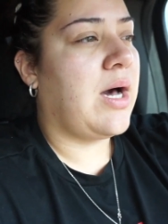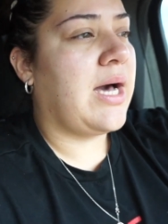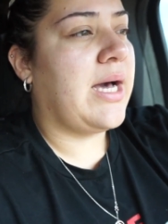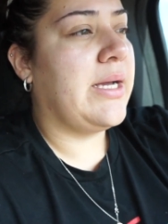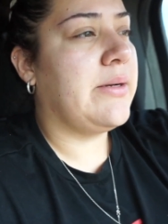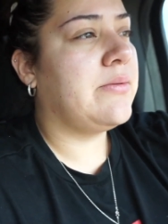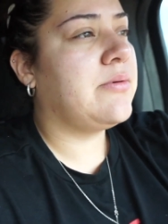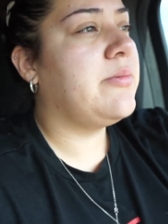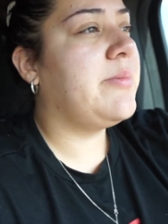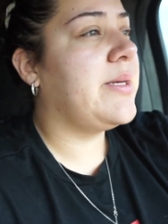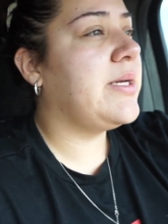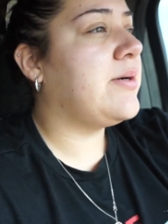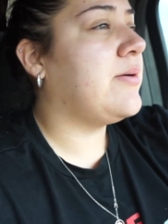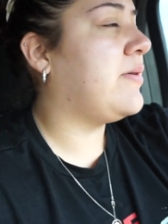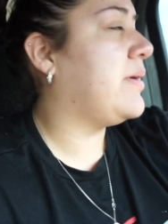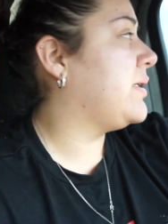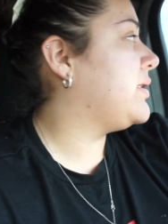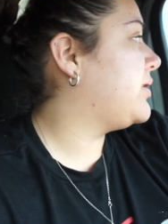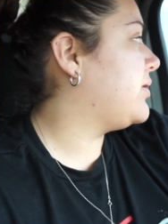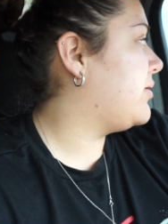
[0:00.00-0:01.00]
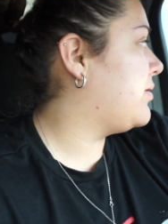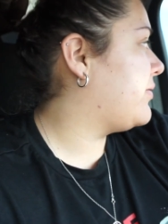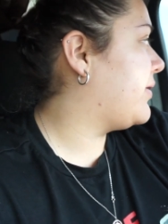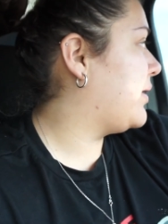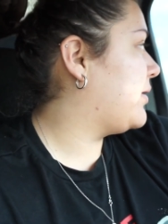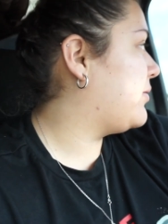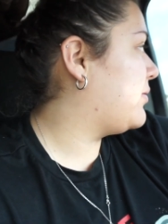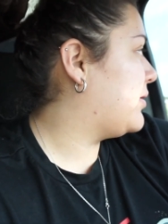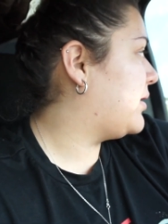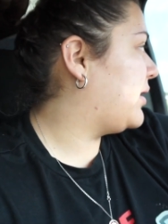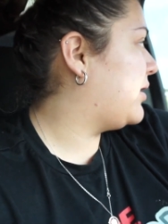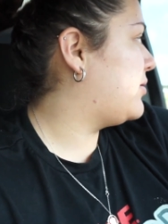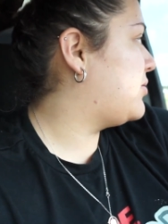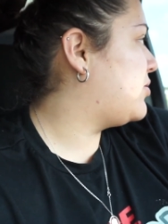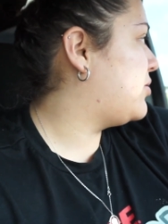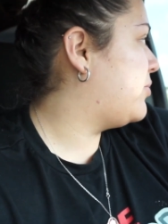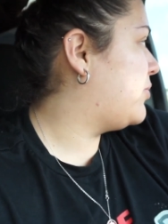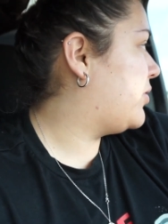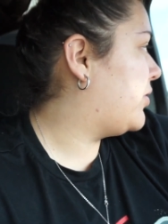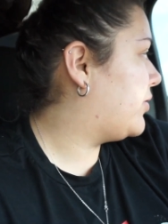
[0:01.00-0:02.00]
I will be going to Laredo again
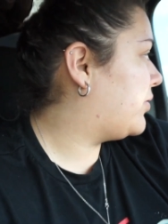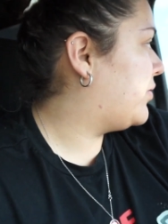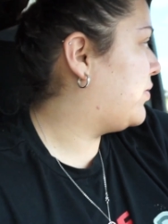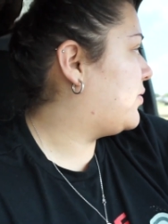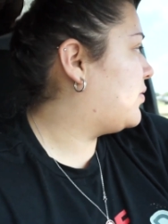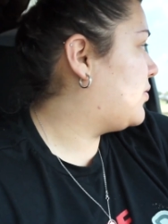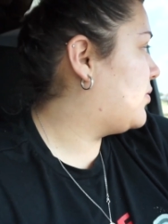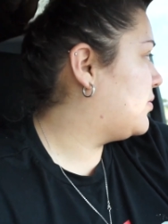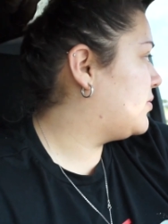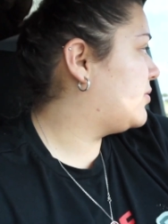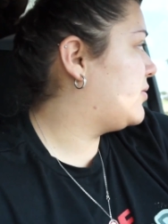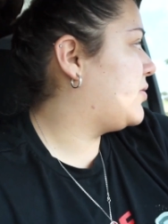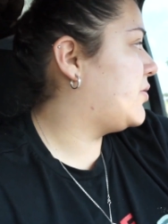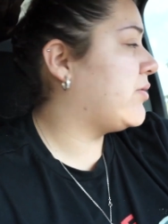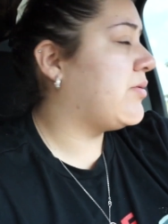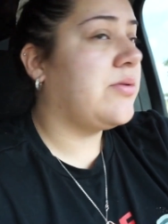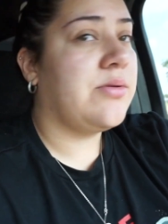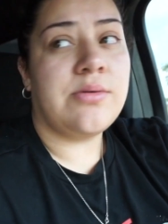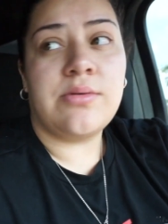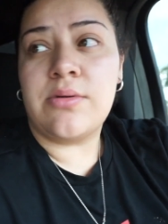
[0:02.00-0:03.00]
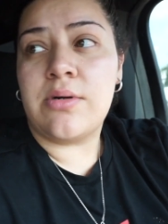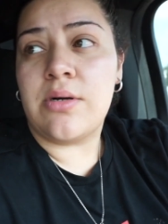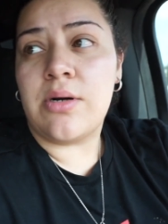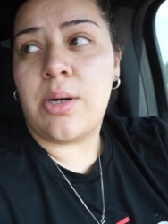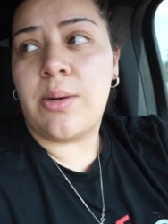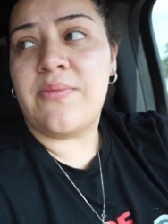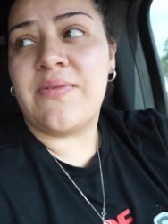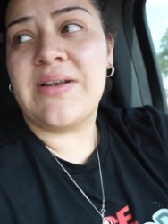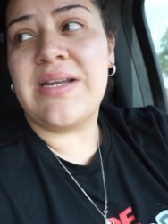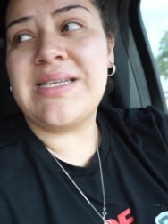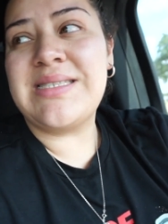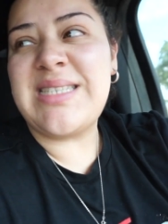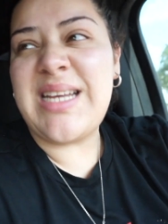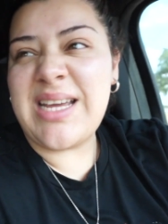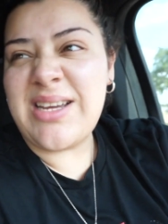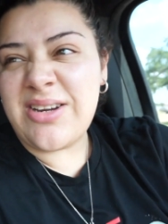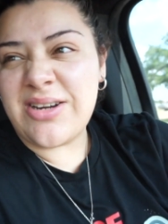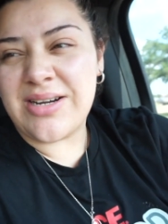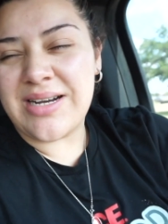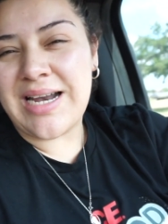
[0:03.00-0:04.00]
tomorrow to hopefully
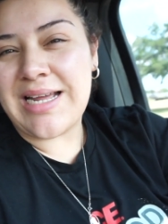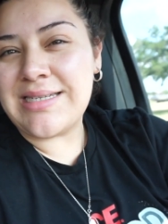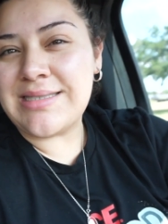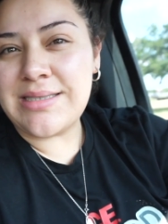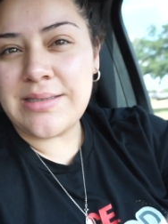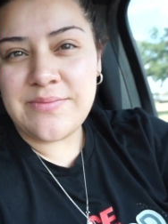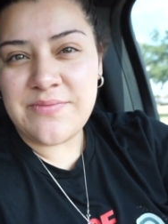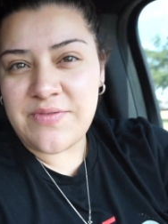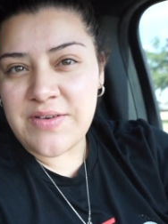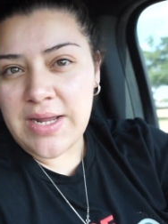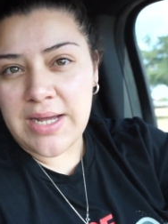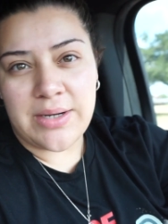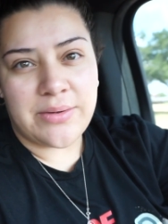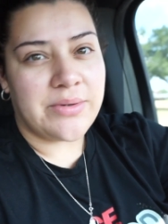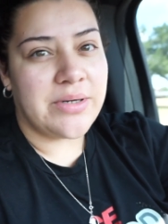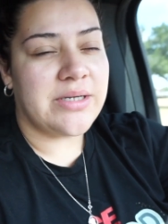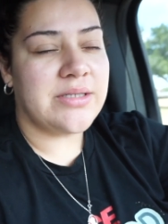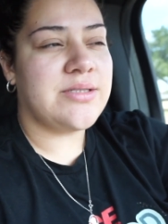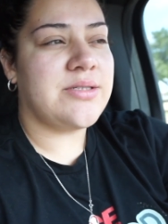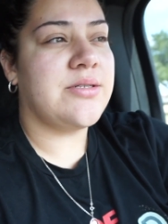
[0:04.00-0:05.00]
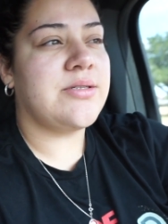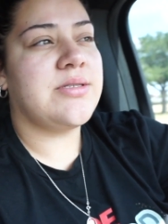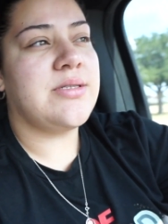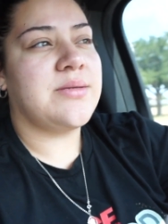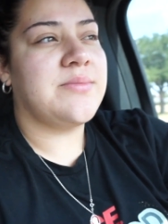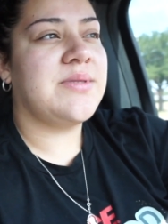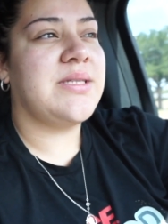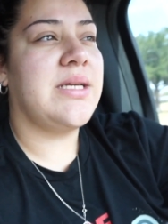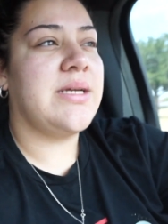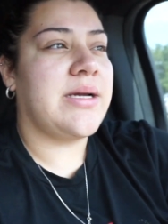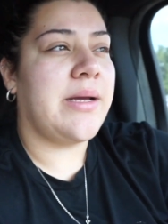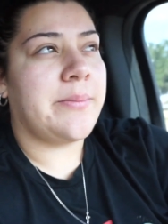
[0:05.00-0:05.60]
take her like some flowers or something.